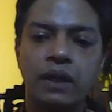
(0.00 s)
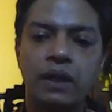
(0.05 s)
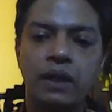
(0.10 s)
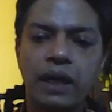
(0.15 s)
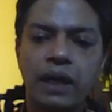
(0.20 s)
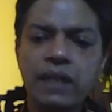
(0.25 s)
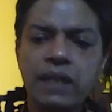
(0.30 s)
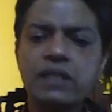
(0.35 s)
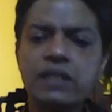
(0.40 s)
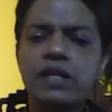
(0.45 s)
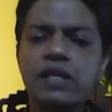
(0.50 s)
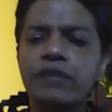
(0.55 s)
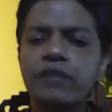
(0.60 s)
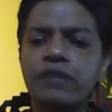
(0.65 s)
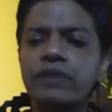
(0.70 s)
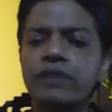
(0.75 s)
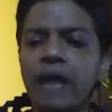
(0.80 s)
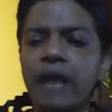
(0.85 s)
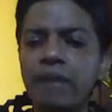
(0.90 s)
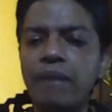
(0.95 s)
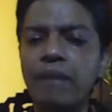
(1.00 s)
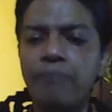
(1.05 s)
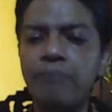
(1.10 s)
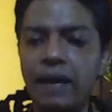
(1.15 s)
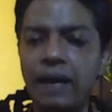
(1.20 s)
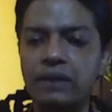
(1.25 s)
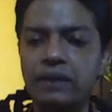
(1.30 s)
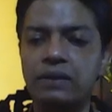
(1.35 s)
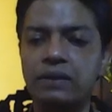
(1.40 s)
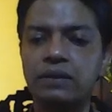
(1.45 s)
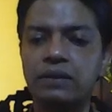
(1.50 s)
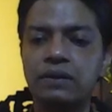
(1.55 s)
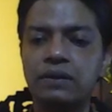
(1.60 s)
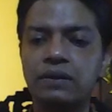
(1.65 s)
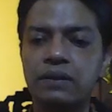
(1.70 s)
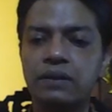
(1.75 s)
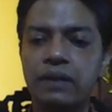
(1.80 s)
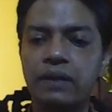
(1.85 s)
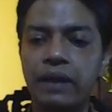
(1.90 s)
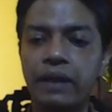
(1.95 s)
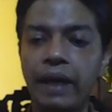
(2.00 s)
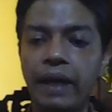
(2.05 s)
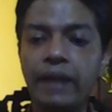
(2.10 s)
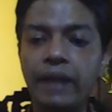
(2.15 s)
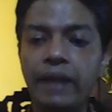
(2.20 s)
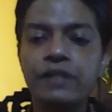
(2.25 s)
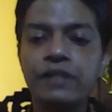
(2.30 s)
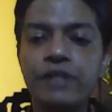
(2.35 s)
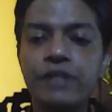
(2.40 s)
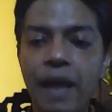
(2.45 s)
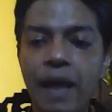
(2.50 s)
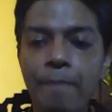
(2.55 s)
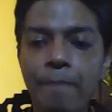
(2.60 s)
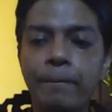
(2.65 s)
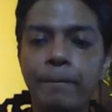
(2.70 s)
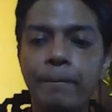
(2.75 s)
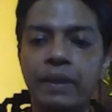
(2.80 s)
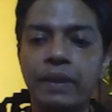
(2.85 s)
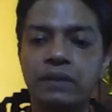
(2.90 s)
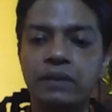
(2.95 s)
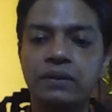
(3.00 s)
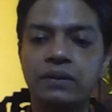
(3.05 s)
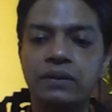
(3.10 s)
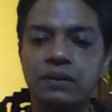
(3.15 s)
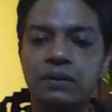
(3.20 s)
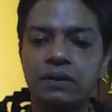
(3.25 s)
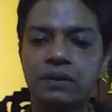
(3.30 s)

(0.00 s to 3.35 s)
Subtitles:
Instead of the rhyme pattern, enjambment,